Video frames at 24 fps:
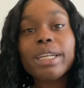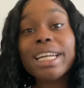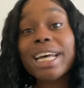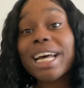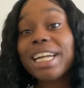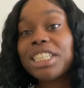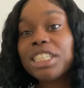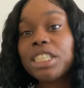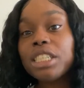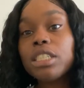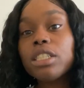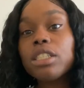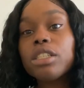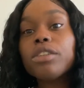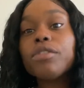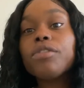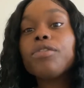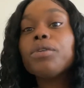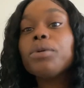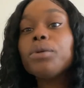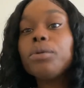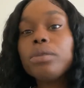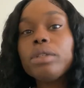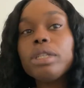Not just the
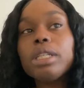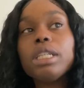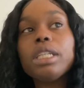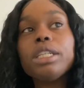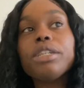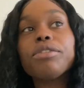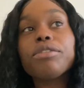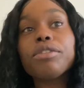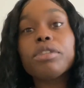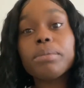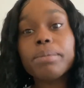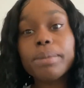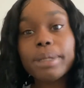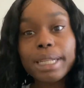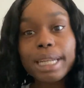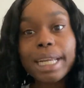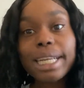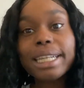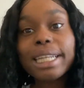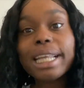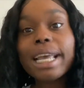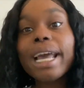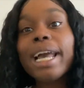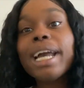food delivery, but
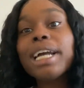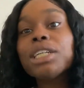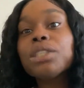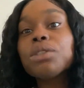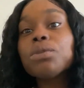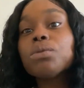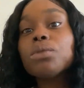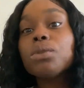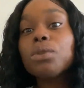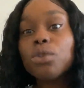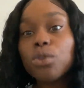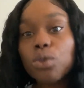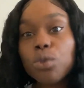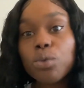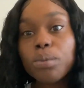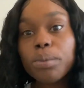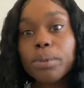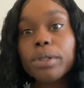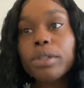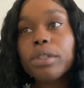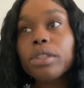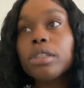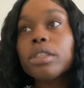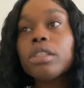like the actual
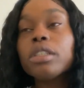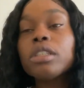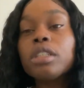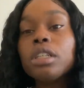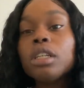Uber